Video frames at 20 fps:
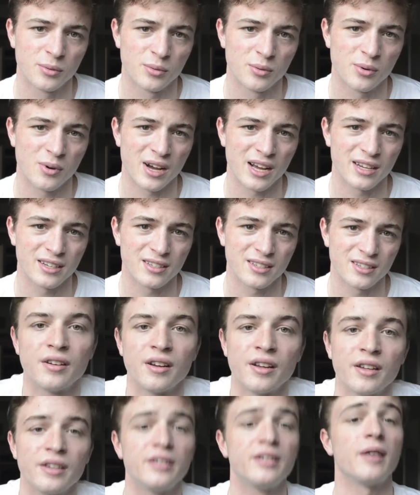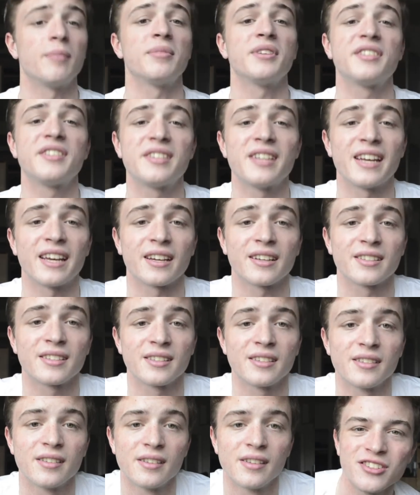What? Number
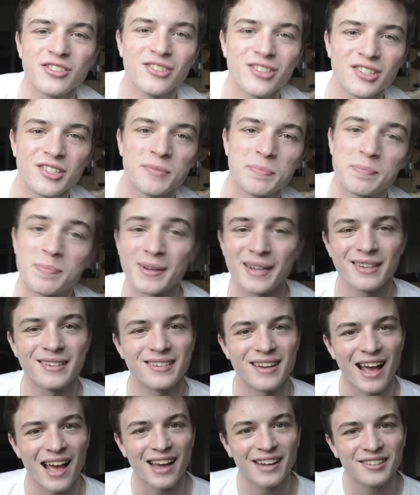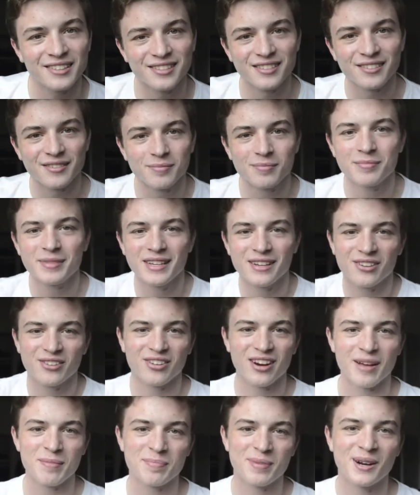six. Just be nice. Be a
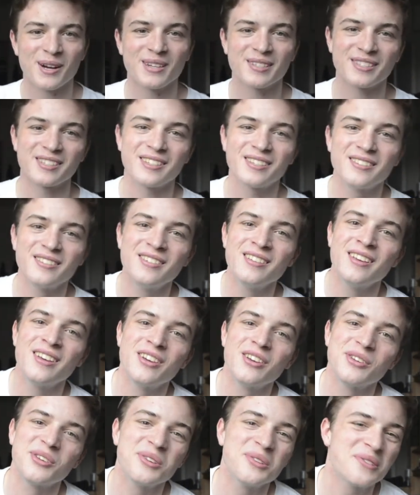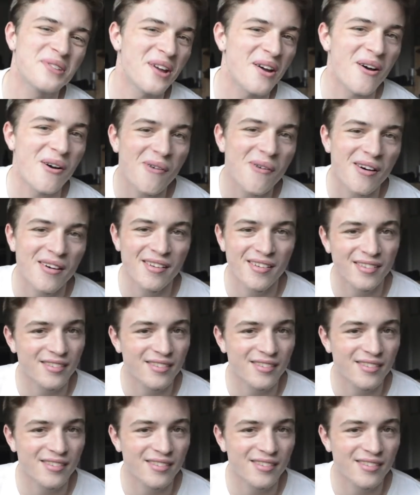great person. You know.